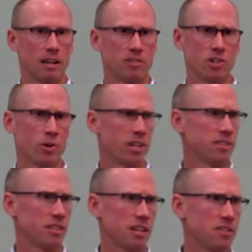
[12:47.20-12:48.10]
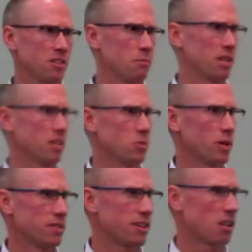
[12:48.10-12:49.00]
And so it is easy because
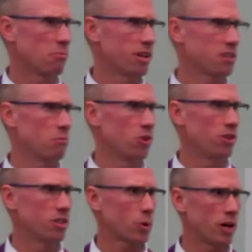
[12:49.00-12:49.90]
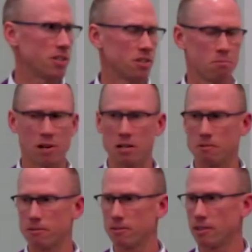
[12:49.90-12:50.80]
we celebrate communion twice a month